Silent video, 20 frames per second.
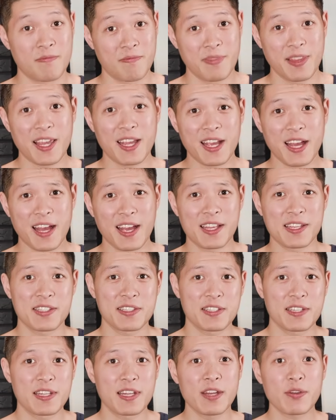Hey guys,
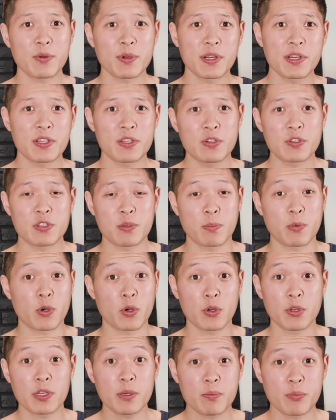today we're going to do some
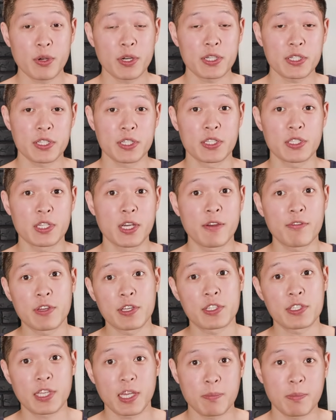early impressions of the
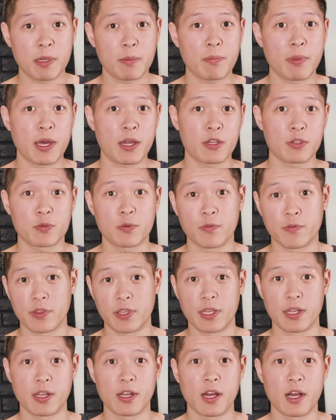Sypik paddles from
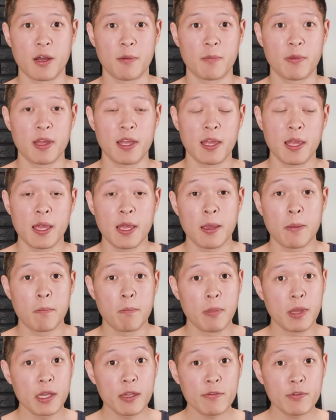Vietnam.
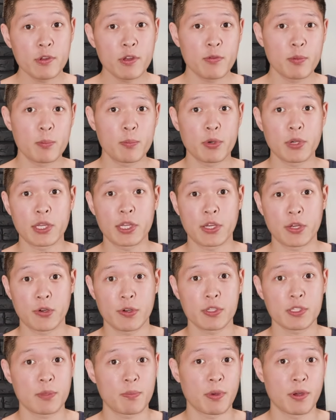Many of you have been pretty
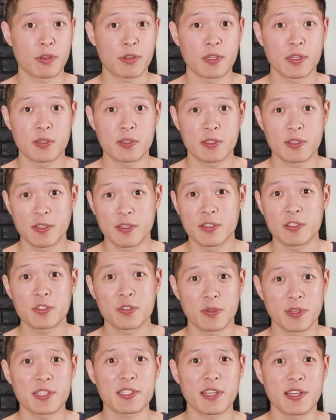curious about these, so
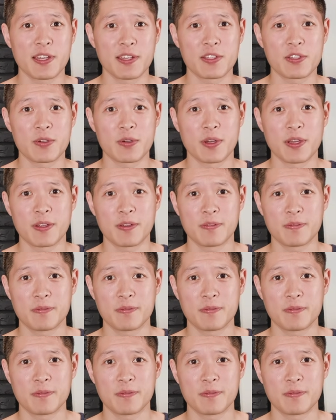let's get into it.